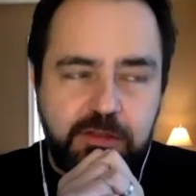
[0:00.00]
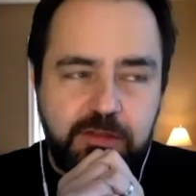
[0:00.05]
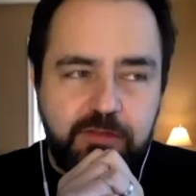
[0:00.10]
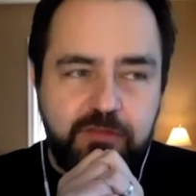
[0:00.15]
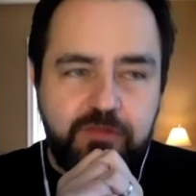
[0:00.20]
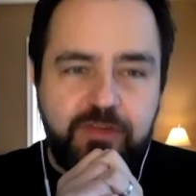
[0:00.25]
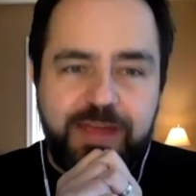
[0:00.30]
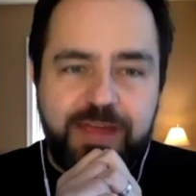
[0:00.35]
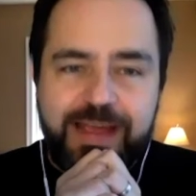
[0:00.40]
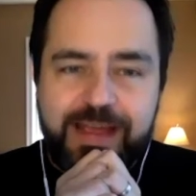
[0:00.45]

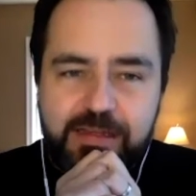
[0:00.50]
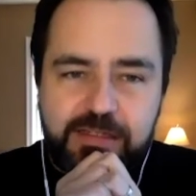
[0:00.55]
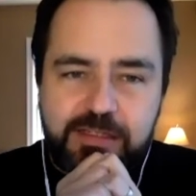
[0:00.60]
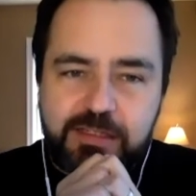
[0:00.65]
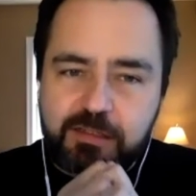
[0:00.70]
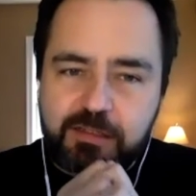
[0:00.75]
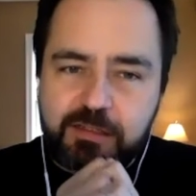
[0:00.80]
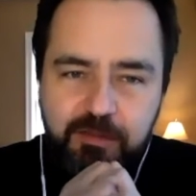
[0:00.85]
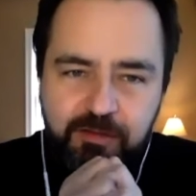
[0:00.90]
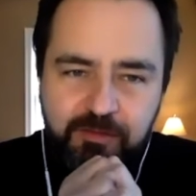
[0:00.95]

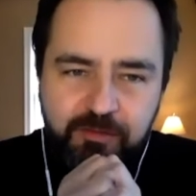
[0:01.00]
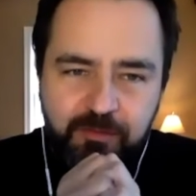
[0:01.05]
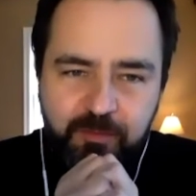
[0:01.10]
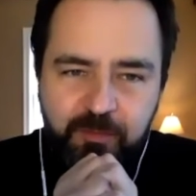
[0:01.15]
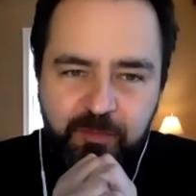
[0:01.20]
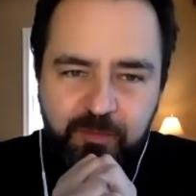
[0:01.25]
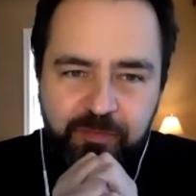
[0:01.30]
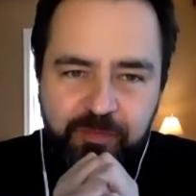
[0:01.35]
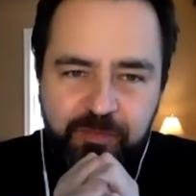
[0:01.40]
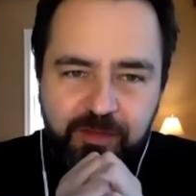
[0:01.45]
vast
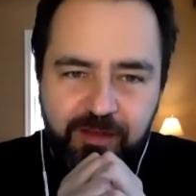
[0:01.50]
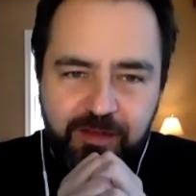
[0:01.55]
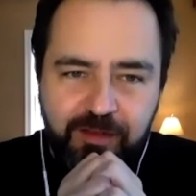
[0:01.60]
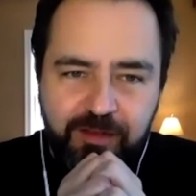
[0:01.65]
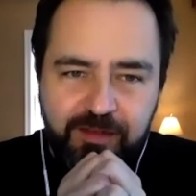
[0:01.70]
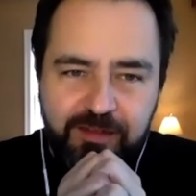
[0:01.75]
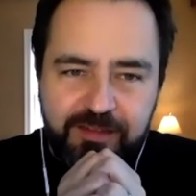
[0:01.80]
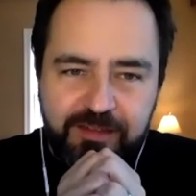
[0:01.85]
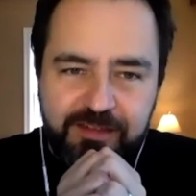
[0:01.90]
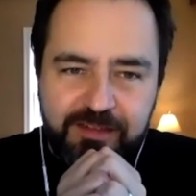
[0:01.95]

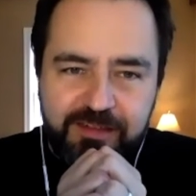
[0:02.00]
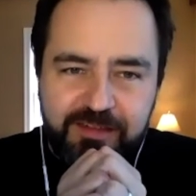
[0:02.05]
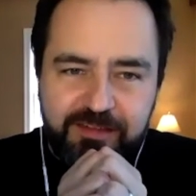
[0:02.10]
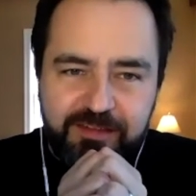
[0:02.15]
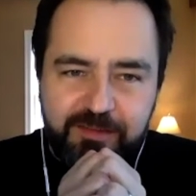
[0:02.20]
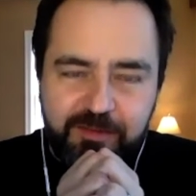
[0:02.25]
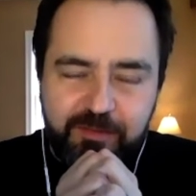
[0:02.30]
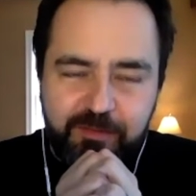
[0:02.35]
uh,